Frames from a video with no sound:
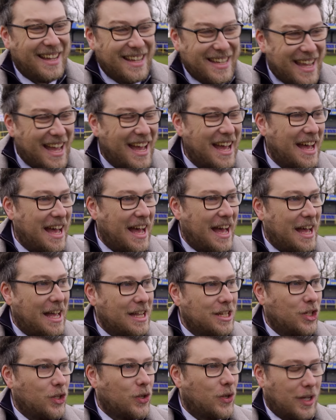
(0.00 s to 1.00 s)
Yeah,
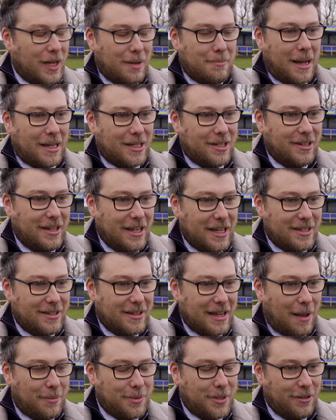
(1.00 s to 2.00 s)
as you can imagine, it's
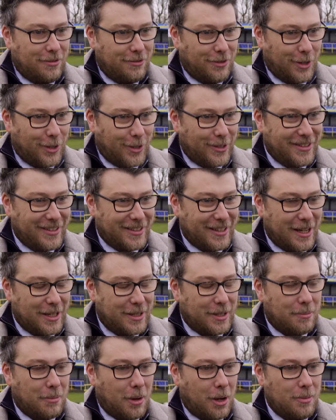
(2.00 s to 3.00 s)
absolutely full on at
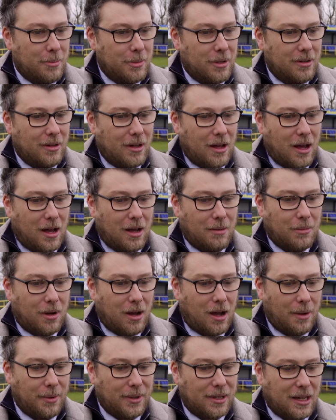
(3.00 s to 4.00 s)
the moment.
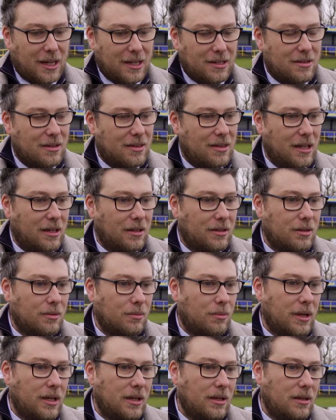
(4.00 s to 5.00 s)
I would like to think that
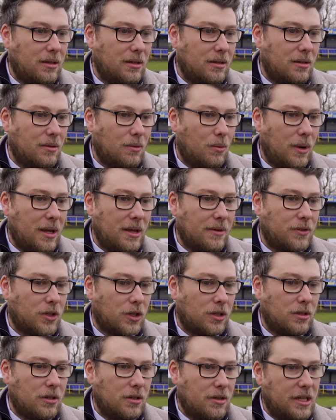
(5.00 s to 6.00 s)
we have
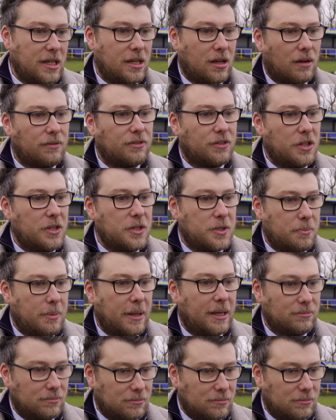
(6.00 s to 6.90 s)
done the governance bit